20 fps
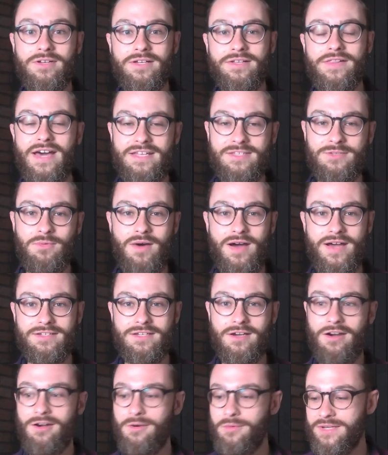And that's why
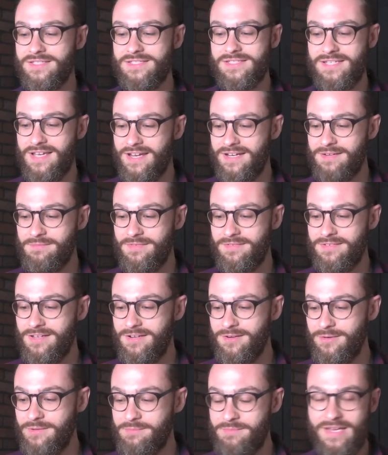Darwin said it, you
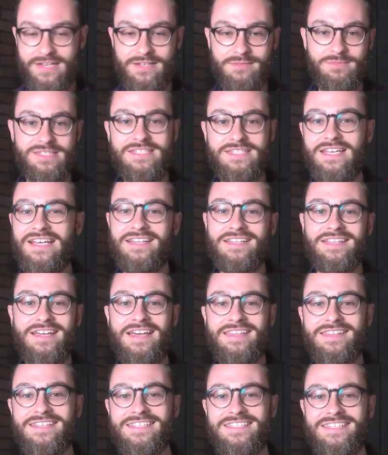know, it made him sick
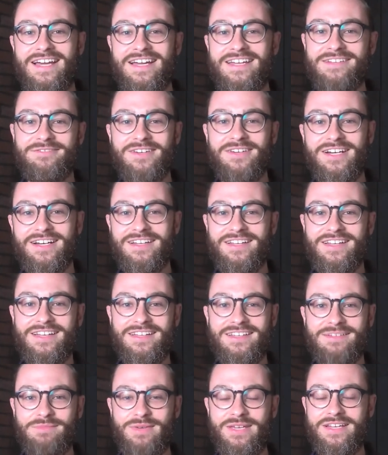at the sight of a
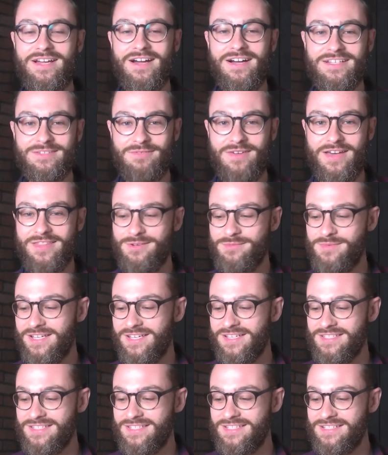peacock's feather
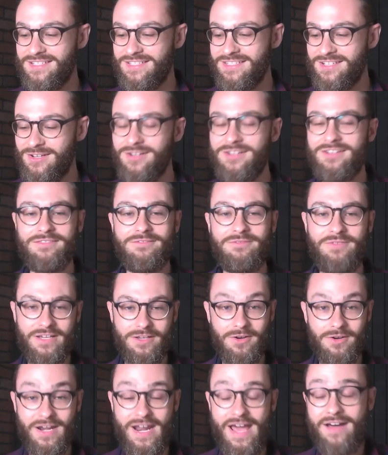because he just couldn't
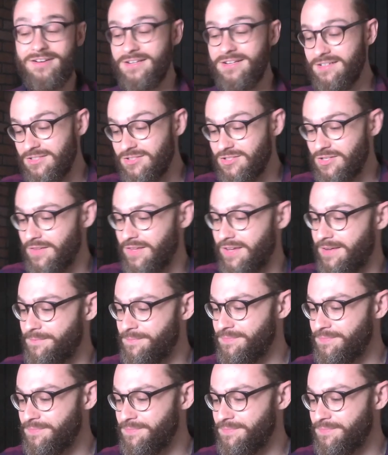figure it out initially.